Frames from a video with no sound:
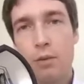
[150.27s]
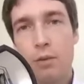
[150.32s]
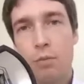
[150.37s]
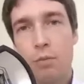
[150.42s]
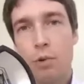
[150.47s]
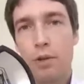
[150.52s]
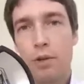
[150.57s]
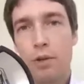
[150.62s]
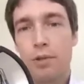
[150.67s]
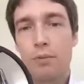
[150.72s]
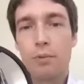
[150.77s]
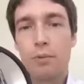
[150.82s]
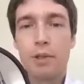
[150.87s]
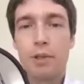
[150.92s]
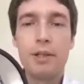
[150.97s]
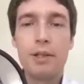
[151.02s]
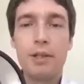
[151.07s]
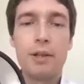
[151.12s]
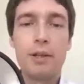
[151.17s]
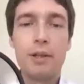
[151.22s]
We're also
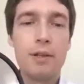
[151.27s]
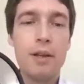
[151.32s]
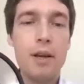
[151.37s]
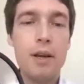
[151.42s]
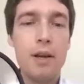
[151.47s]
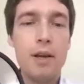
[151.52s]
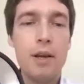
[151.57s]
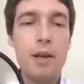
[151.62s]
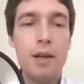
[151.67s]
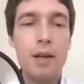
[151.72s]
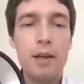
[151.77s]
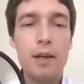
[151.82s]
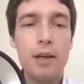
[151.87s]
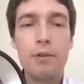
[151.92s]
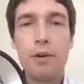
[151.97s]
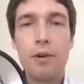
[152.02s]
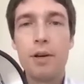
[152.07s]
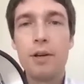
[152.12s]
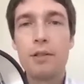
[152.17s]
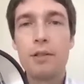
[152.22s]
working on
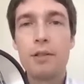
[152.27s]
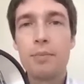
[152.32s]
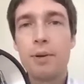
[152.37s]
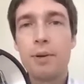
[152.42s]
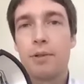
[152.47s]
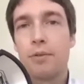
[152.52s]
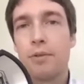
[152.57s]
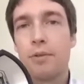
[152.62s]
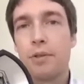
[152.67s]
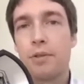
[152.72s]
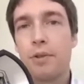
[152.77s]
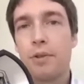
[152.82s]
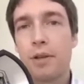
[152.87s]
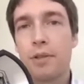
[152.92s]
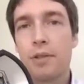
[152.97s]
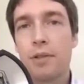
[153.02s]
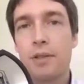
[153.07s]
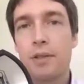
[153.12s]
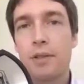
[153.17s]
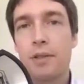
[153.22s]
Iroha's special
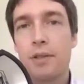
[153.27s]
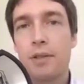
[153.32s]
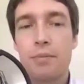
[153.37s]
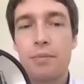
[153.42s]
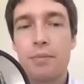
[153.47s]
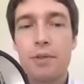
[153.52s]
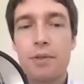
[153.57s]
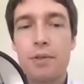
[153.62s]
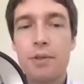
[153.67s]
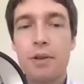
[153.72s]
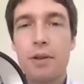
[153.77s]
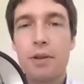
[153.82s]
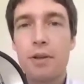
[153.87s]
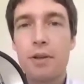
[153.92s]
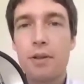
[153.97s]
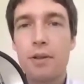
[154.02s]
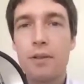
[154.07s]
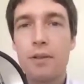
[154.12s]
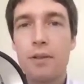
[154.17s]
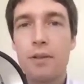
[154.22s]
instructions, which
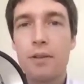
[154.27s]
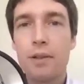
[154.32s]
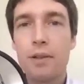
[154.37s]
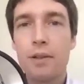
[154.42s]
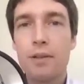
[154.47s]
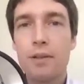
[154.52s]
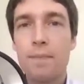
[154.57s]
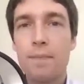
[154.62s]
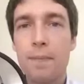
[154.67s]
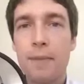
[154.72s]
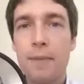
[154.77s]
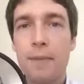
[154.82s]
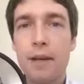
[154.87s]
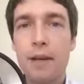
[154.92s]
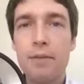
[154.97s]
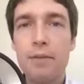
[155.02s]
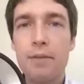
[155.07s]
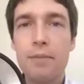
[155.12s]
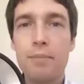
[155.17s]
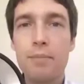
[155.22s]
are uh,
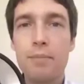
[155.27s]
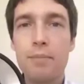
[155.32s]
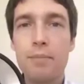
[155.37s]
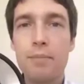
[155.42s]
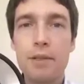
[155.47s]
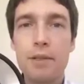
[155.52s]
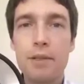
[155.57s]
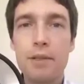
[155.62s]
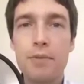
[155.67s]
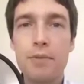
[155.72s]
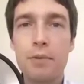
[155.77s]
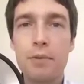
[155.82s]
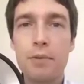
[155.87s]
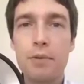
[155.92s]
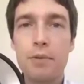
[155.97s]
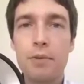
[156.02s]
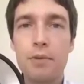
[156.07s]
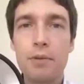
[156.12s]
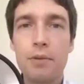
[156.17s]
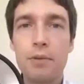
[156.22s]
kind of the basis for
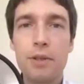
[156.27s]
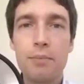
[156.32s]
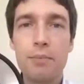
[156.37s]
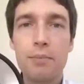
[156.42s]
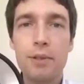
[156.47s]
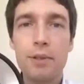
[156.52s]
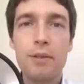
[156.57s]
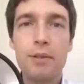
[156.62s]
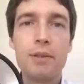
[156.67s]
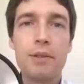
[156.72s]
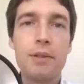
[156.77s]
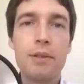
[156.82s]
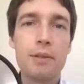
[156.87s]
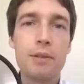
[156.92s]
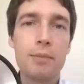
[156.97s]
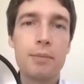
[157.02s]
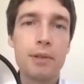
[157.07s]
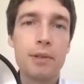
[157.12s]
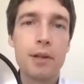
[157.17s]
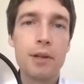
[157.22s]
Turing-complete uh,
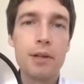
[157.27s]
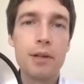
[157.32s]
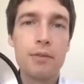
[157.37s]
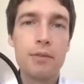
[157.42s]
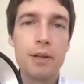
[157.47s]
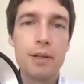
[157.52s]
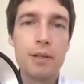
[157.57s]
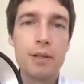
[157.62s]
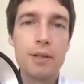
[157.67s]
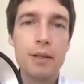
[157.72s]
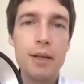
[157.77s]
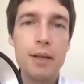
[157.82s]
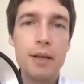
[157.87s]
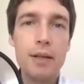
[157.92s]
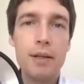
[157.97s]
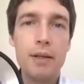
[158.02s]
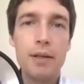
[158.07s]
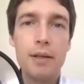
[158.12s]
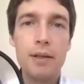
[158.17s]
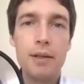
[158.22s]
smart contract
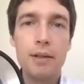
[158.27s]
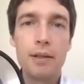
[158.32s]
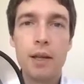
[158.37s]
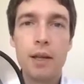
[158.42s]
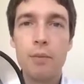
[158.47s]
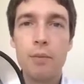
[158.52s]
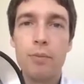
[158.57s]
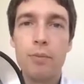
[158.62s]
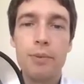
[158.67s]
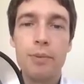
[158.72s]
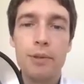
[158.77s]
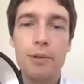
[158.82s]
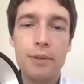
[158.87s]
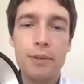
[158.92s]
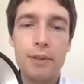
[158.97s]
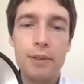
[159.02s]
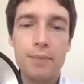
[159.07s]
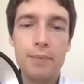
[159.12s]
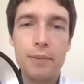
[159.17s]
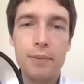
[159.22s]
uh,
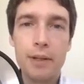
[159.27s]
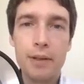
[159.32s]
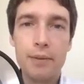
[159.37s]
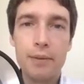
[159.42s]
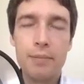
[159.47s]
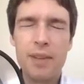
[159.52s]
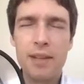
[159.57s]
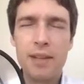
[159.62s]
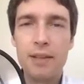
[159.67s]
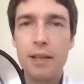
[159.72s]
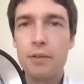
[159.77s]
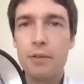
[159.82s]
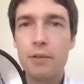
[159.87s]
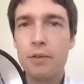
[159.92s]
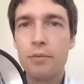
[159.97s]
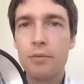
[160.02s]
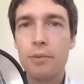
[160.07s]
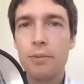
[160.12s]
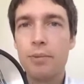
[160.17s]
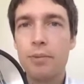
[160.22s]
capability. Um, and later,
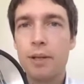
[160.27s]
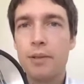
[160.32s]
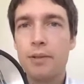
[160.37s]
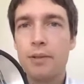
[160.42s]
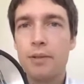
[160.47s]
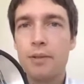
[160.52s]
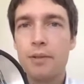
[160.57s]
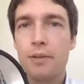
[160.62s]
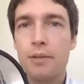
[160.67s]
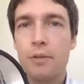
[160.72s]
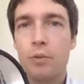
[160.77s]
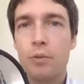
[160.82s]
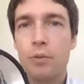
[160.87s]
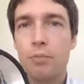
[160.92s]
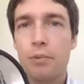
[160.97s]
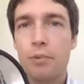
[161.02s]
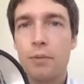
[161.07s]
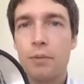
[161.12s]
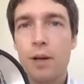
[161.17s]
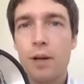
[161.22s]
we plan to
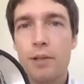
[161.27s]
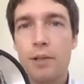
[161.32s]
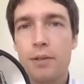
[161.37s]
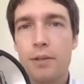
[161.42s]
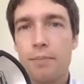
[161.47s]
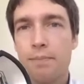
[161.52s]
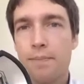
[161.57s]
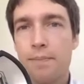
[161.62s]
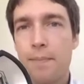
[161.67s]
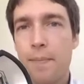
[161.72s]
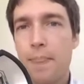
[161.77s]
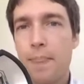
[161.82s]
incorporate WASM